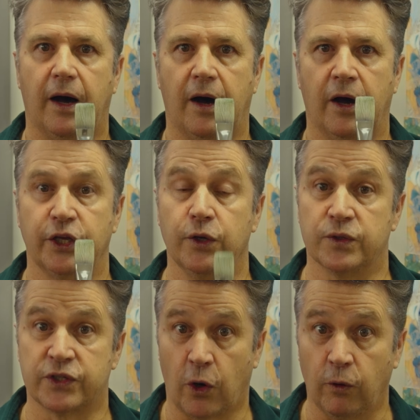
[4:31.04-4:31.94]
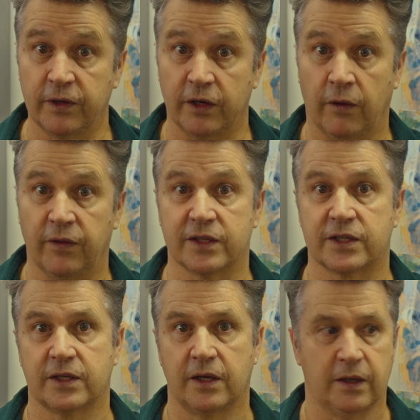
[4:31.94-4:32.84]
I use solvent on
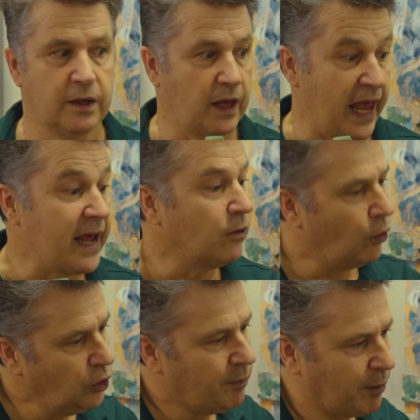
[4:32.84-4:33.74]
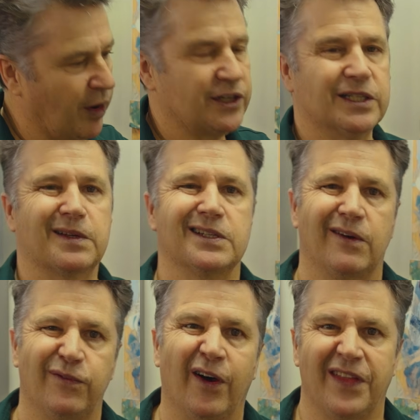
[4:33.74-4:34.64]
this and all of my brushes because I
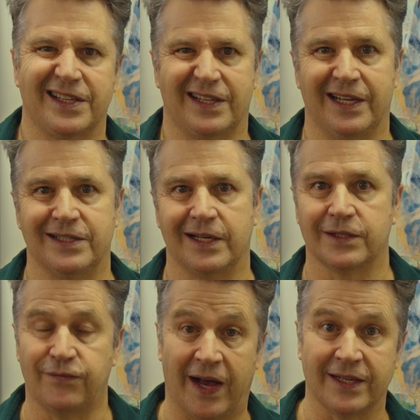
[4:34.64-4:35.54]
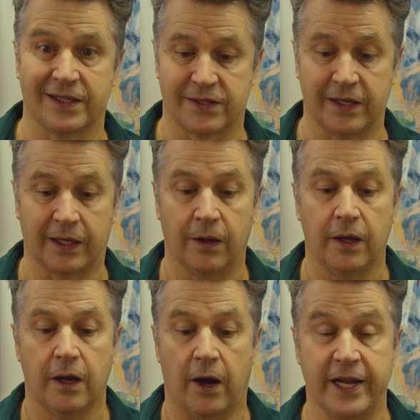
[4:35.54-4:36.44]
find that's the easiest, fastest thing.
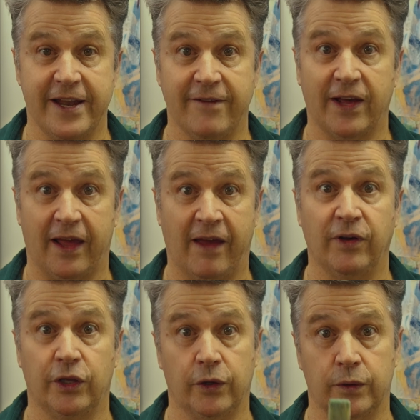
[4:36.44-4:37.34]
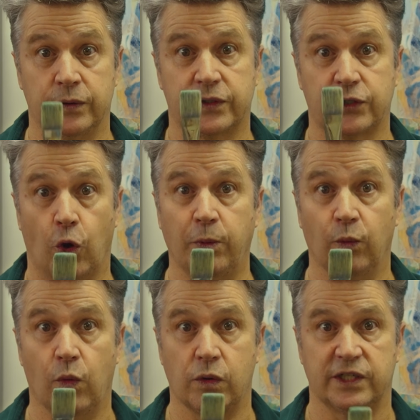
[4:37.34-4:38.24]
I never ever use soap
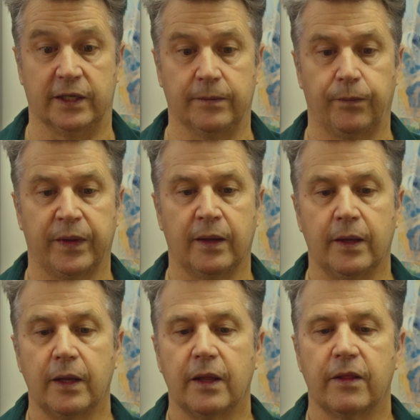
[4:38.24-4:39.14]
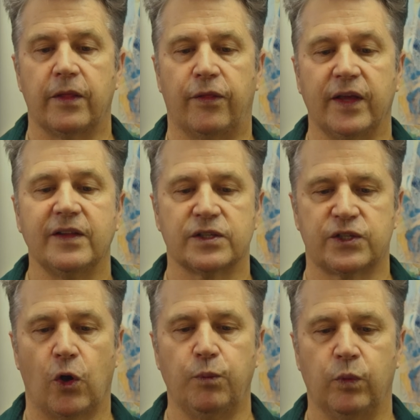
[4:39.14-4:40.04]
and water. The thing that
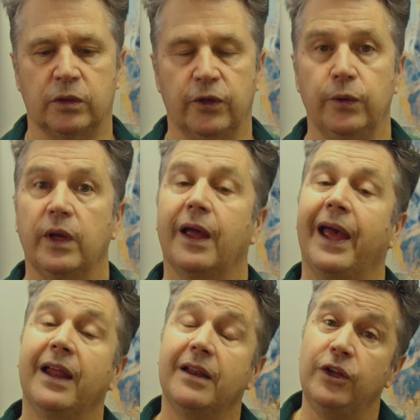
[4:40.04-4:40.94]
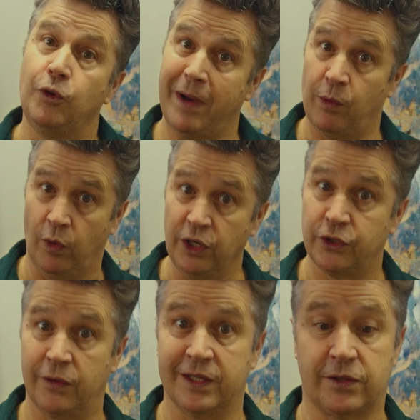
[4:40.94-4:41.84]
soap will do, and you may want to
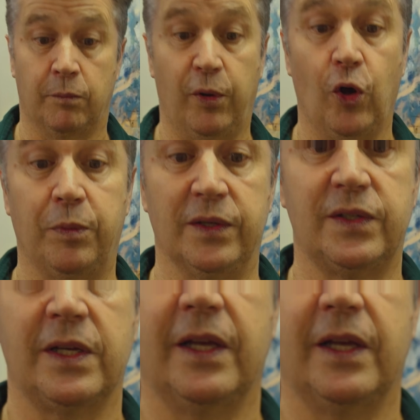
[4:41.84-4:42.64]
do this on purpose